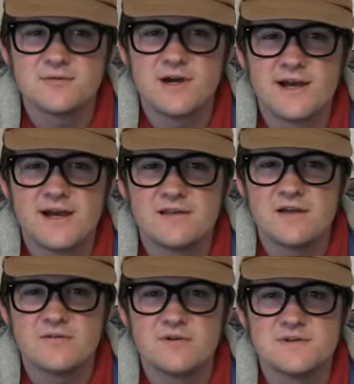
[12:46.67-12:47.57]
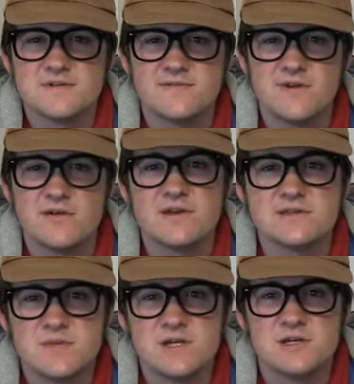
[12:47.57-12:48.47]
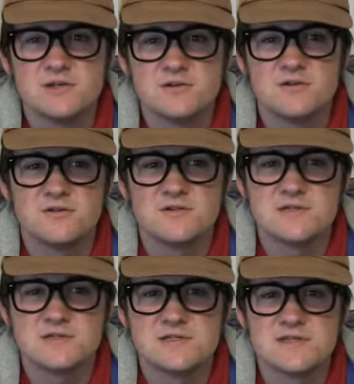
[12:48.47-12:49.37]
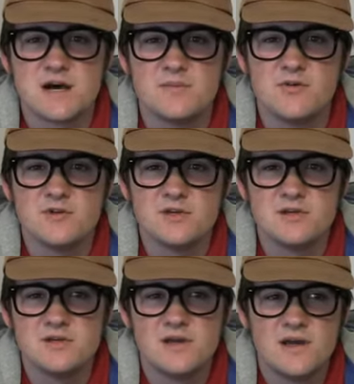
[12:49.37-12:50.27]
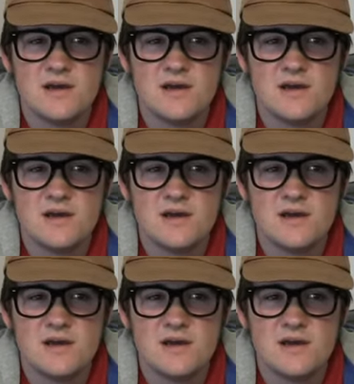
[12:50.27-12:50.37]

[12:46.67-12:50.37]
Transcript: what I had left was various miniatures and stop motion.